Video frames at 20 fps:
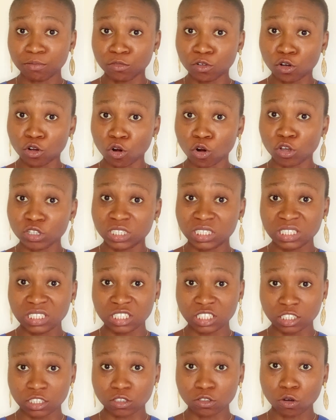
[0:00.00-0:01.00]
clotting
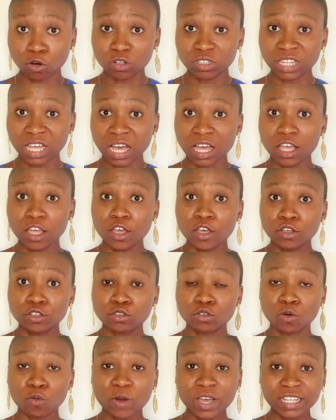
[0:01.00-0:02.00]
disorder.
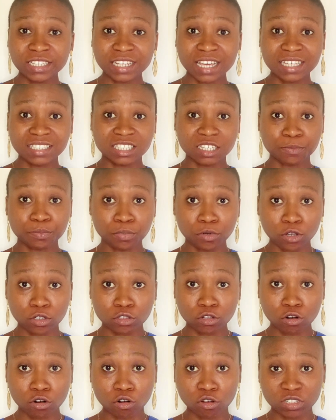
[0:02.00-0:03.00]
So when there is a
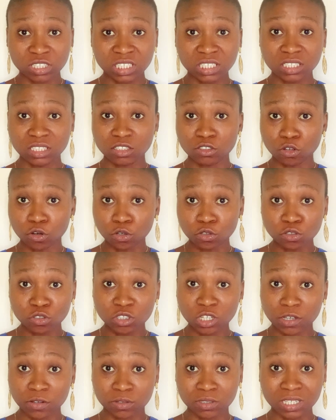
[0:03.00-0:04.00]
blood clotting in your
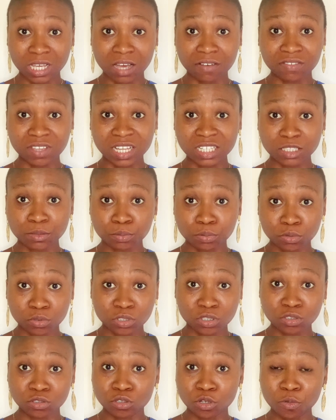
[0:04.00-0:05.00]
uterus after the
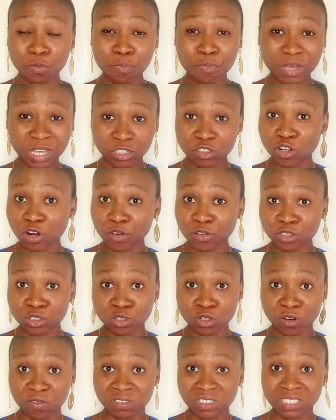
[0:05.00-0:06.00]
procedure, majority
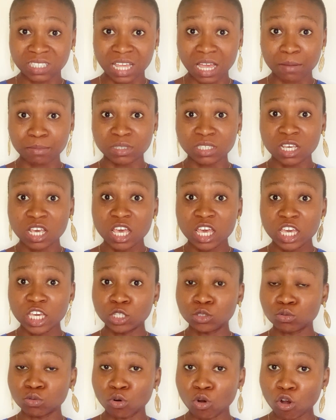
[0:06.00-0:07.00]
of the times
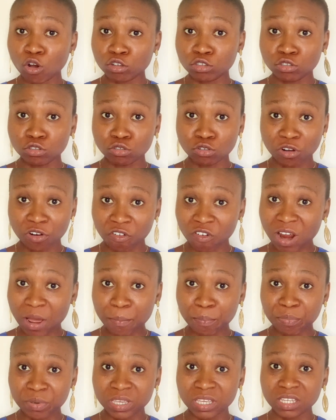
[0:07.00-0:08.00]
it will cause you
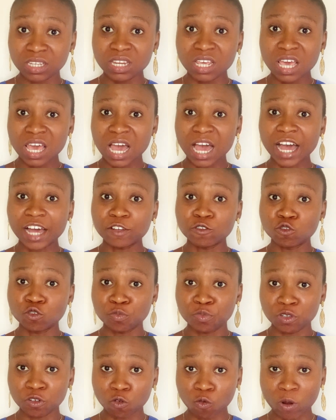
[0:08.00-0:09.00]
cramping and you'll
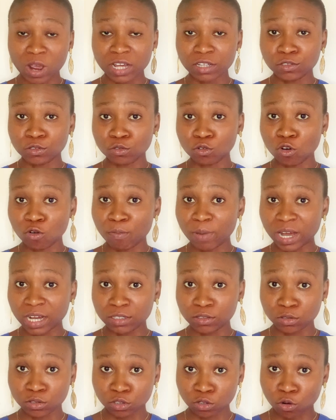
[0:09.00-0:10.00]
be required to go back
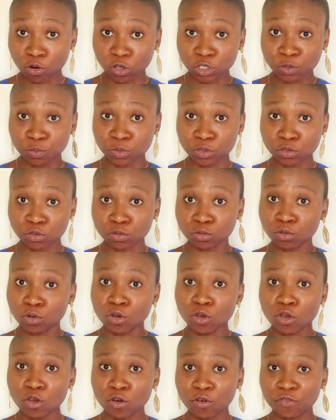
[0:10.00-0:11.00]
to the hospital
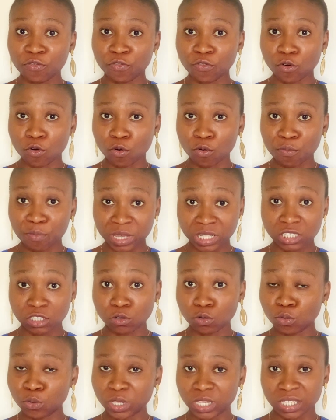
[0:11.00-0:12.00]
for
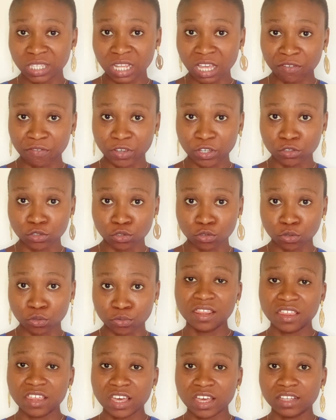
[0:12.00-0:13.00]
medical intervention.
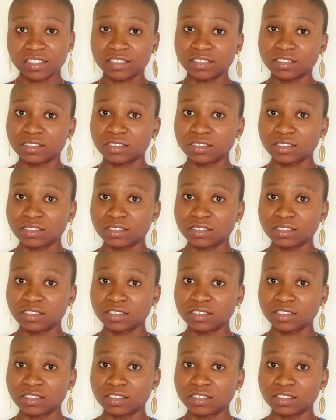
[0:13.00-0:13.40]
Then